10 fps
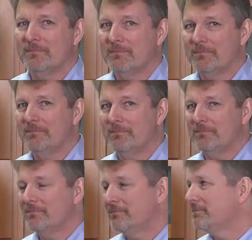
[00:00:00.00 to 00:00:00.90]

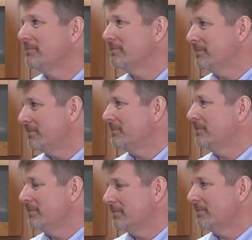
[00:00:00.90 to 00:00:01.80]

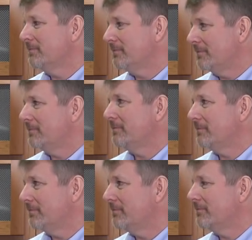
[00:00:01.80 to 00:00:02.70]

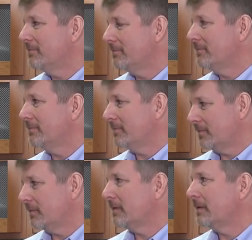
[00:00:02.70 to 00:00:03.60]

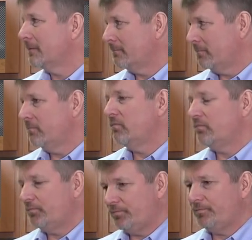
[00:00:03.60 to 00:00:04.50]
(not speaking)